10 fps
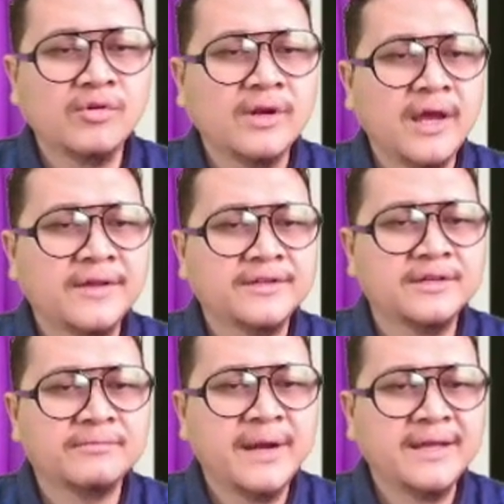as the
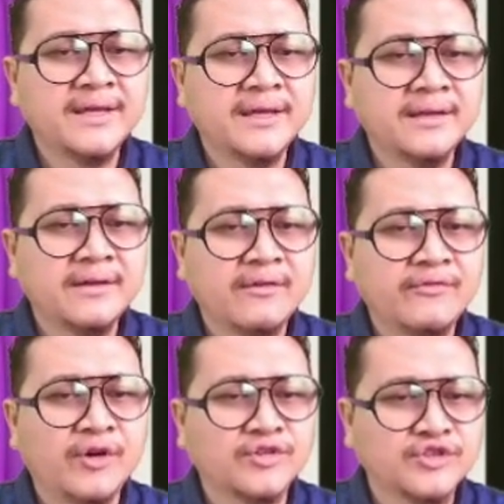breaking
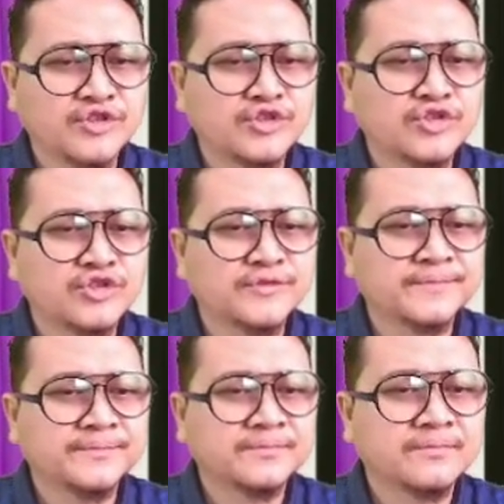force.
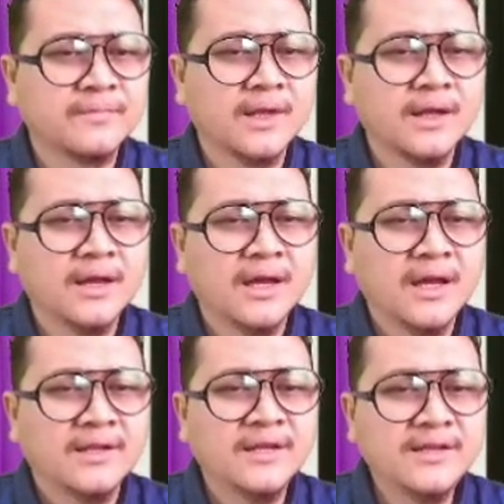
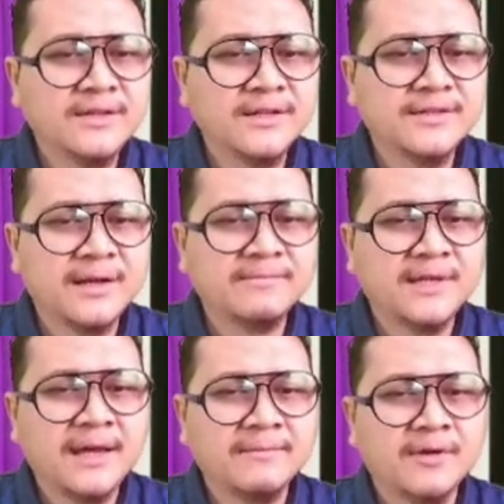This is
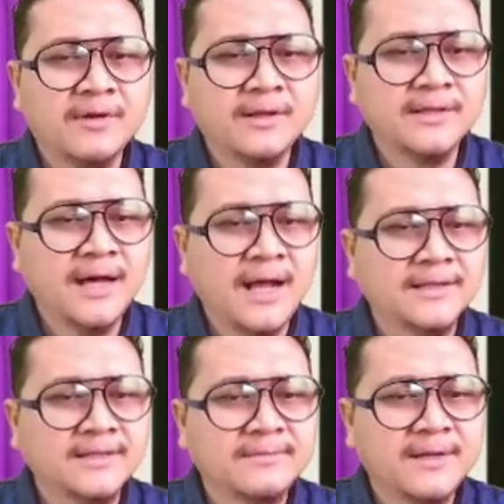sometimes called the
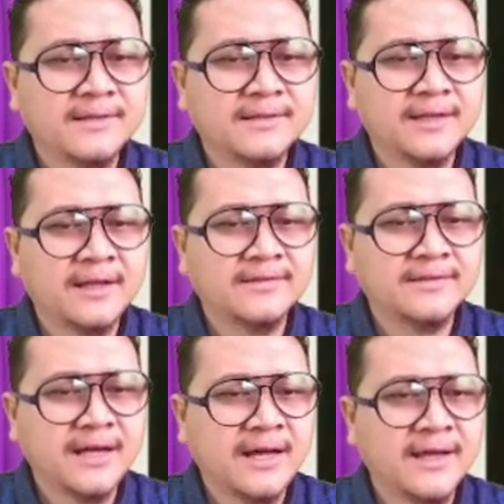ultimate
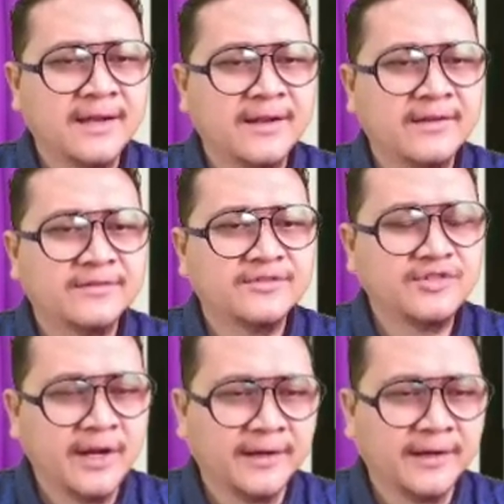tensile strength,